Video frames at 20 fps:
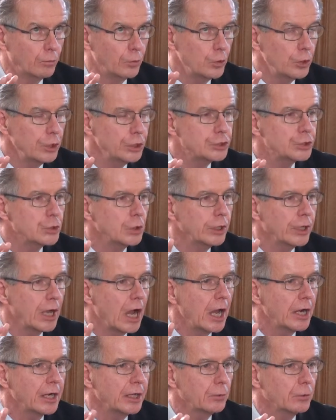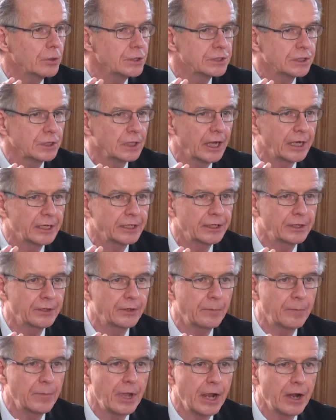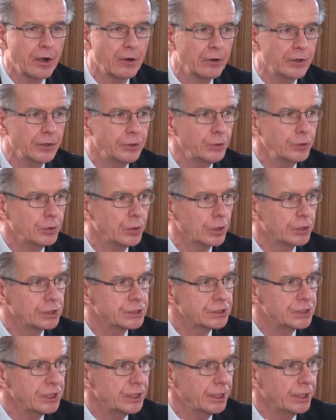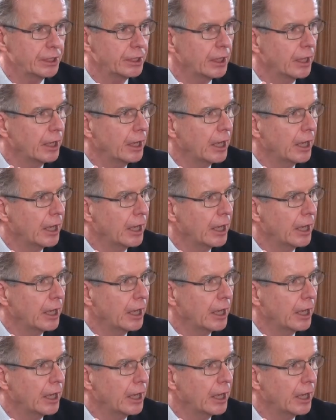Rudy Giuliani was elected mayor of New York City,